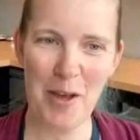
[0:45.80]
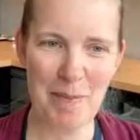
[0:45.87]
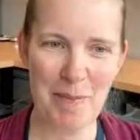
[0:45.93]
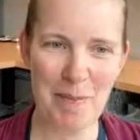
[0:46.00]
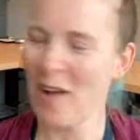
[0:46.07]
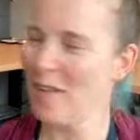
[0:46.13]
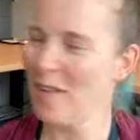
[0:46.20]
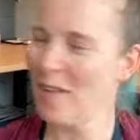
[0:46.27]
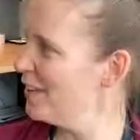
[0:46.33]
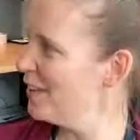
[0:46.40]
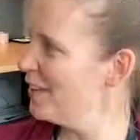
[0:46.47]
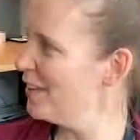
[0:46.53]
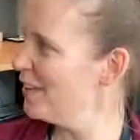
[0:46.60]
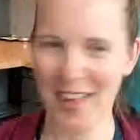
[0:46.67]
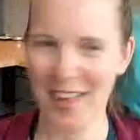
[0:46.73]
in my
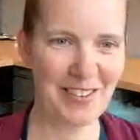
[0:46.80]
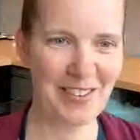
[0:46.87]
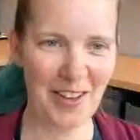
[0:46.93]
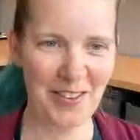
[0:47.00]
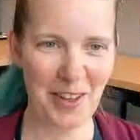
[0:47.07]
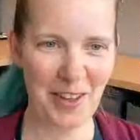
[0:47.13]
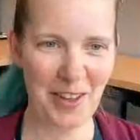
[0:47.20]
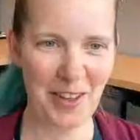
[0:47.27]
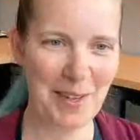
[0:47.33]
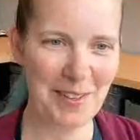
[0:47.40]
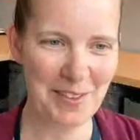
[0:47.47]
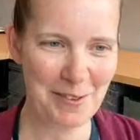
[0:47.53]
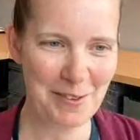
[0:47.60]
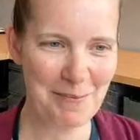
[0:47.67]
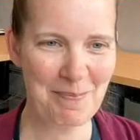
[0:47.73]
office at Johns
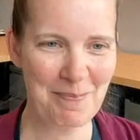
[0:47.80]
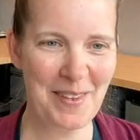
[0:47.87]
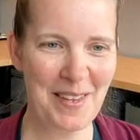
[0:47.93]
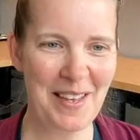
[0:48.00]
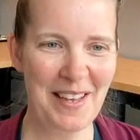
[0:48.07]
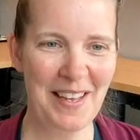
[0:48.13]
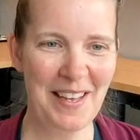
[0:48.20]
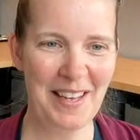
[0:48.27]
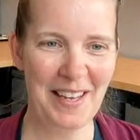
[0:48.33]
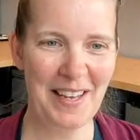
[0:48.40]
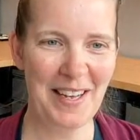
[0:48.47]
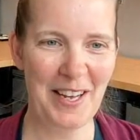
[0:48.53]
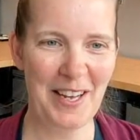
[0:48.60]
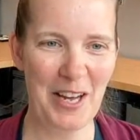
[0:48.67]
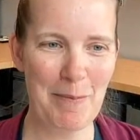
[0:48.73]
Hopkins.
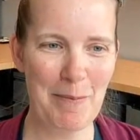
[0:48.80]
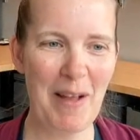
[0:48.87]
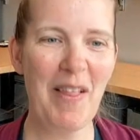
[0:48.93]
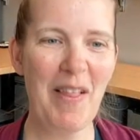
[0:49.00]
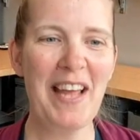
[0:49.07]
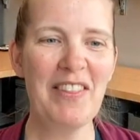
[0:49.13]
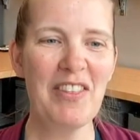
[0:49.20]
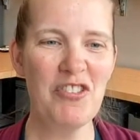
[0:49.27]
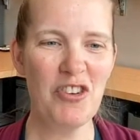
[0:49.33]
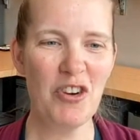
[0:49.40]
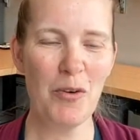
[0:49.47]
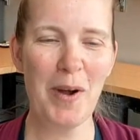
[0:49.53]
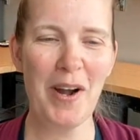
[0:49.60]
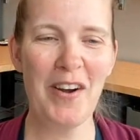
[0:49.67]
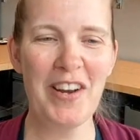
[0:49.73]
I like that
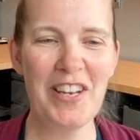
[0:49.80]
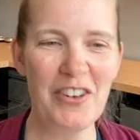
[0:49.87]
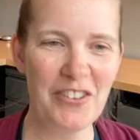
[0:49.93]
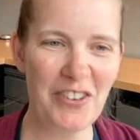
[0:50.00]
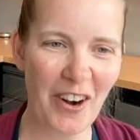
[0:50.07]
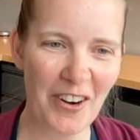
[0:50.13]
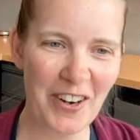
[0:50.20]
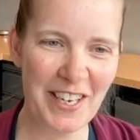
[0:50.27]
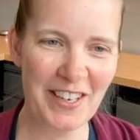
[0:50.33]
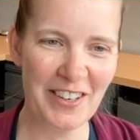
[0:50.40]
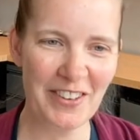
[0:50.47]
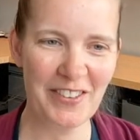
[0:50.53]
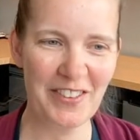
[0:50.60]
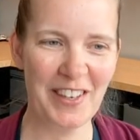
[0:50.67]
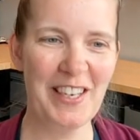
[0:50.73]
you're wearing your Tar
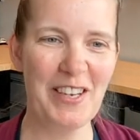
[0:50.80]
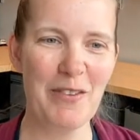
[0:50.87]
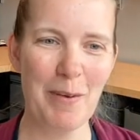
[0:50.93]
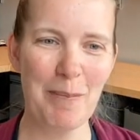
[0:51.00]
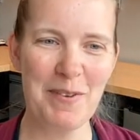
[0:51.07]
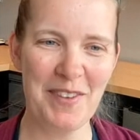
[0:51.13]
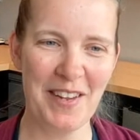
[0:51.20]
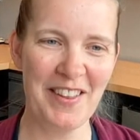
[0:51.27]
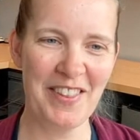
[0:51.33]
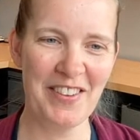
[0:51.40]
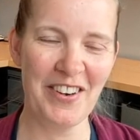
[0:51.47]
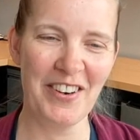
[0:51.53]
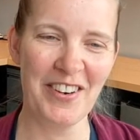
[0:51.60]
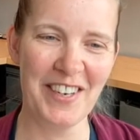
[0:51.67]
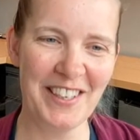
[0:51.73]
Heels, like you're representing the
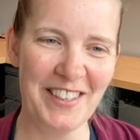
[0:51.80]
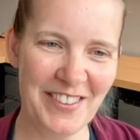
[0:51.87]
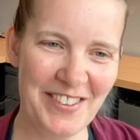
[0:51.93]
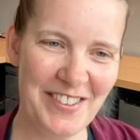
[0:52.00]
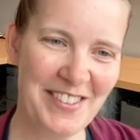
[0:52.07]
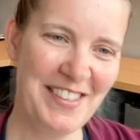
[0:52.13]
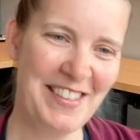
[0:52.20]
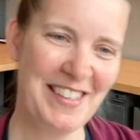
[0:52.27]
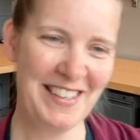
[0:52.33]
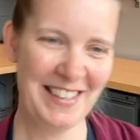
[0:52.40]
Tar Heels.